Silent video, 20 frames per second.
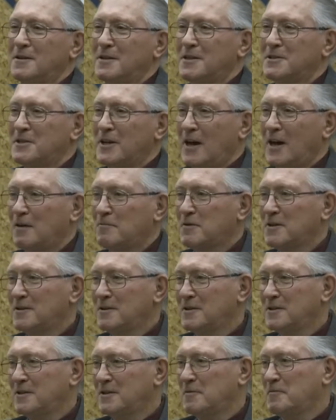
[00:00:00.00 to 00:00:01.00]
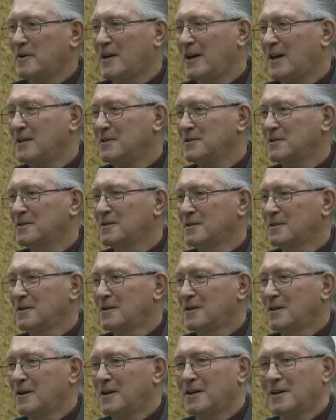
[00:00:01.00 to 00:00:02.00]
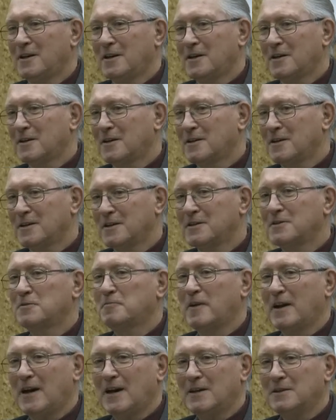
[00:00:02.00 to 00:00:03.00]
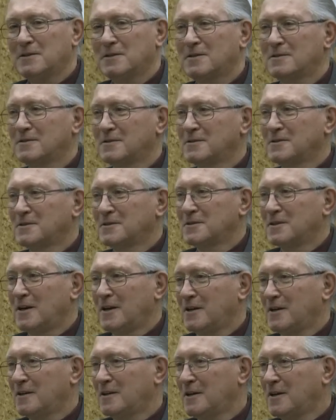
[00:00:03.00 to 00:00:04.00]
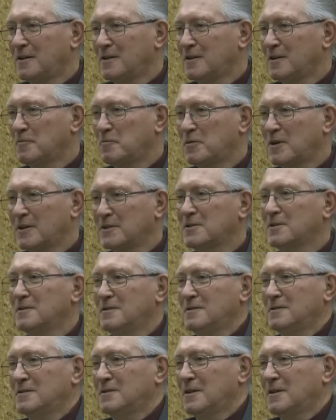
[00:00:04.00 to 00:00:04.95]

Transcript: It's happened in the past, and it is past, and the present,